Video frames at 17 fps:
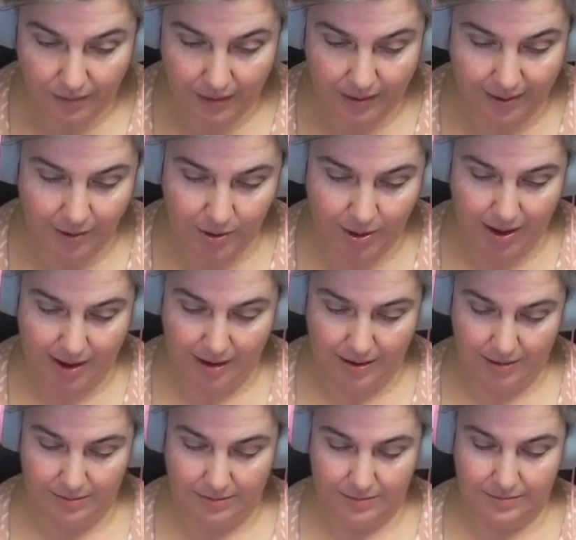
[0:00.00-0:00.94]
Okay.
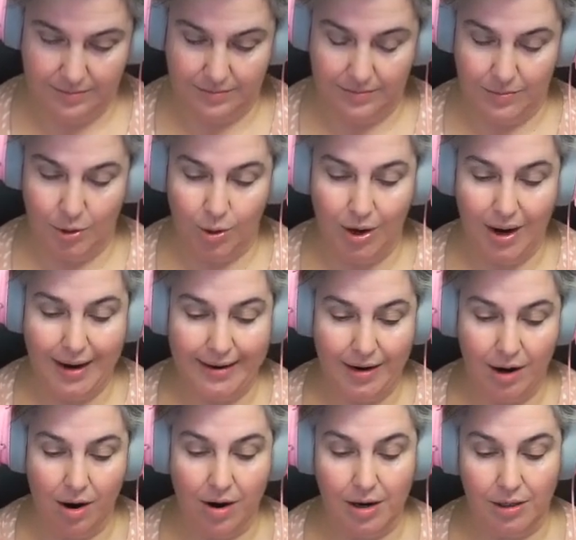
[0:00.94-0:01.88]
Or
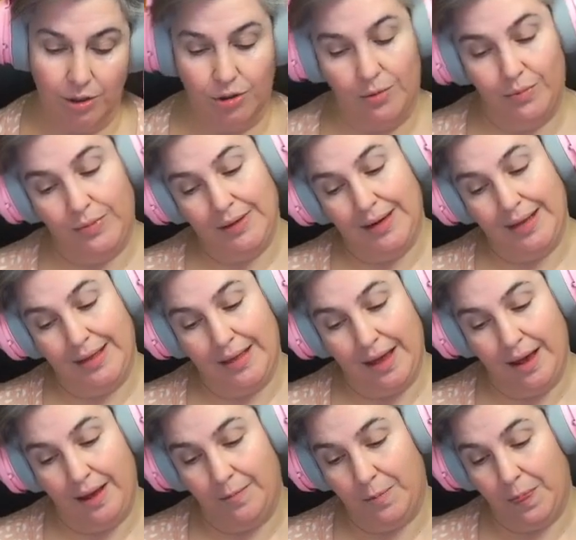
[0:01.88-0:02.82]
honey art or something like
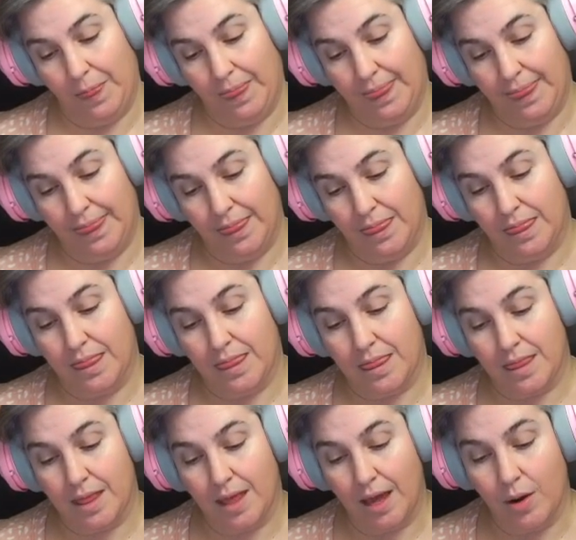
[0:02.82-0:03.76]
that.
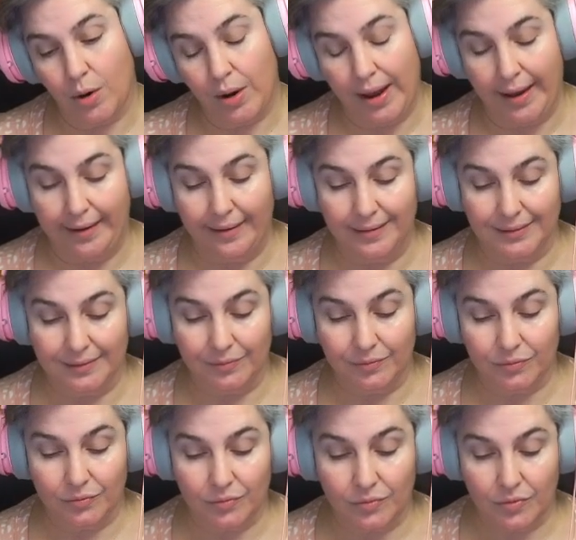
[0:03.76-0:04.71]
Okay.
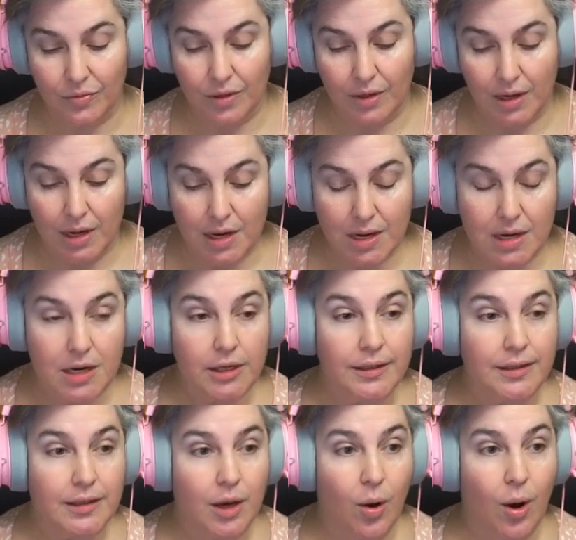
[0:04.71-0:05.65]

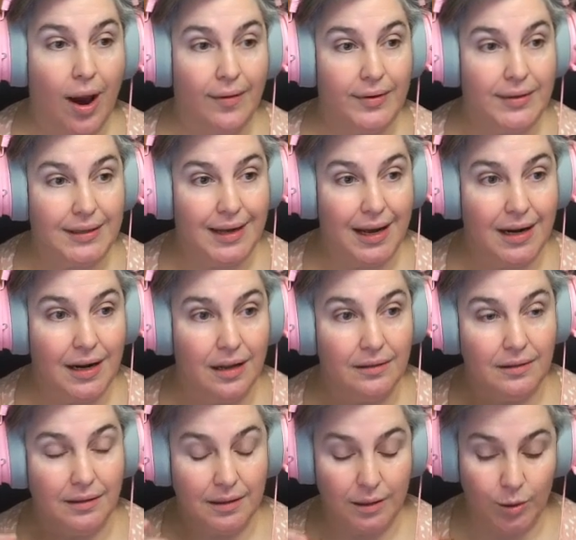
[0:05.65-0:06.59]
So I've done a
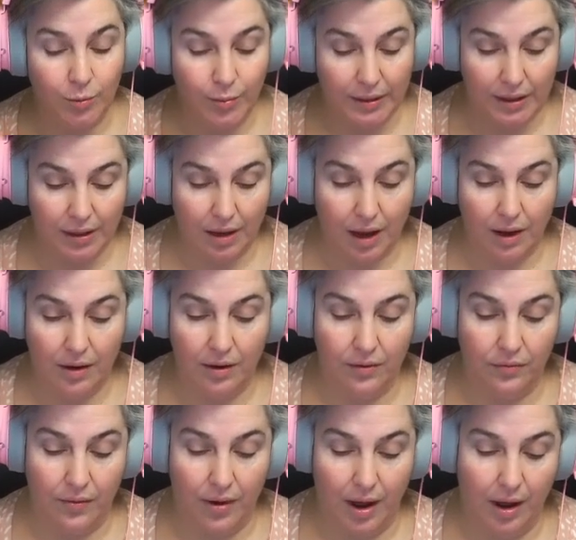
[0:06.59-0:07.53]
little bit
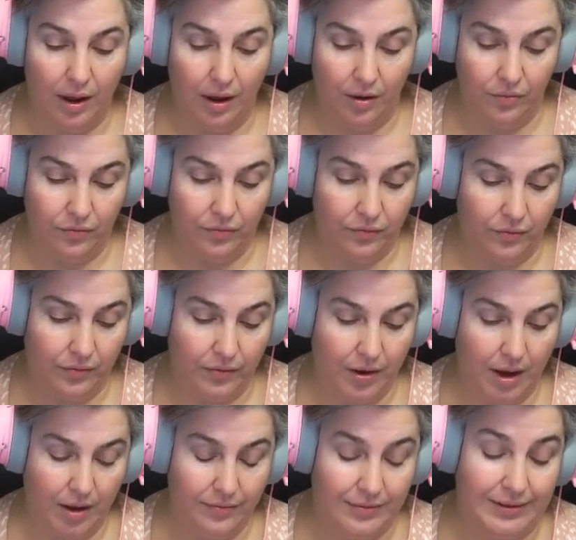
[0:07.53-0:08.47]
of
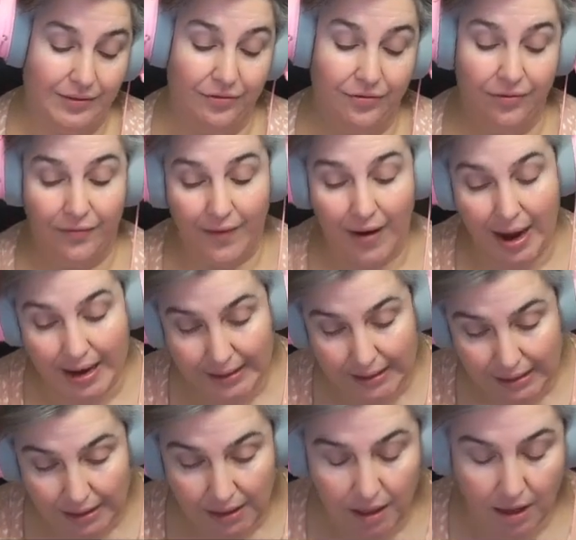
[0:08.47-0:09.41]

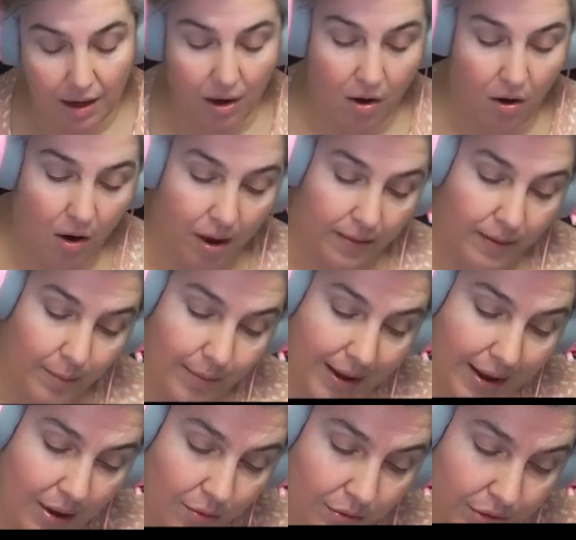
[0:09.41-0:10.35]
defining on the
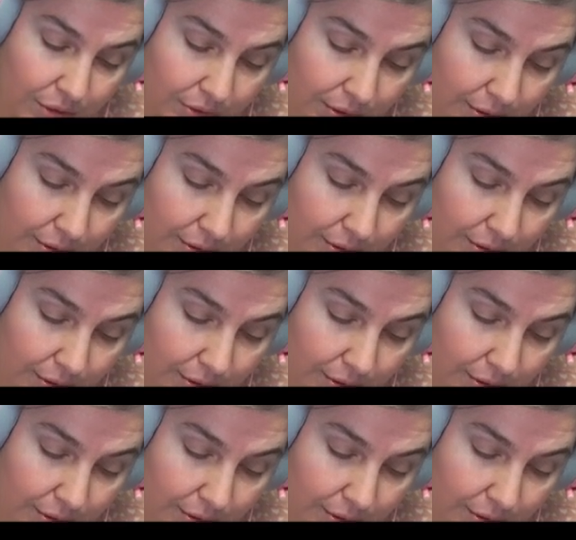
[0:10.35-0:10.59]
mouth.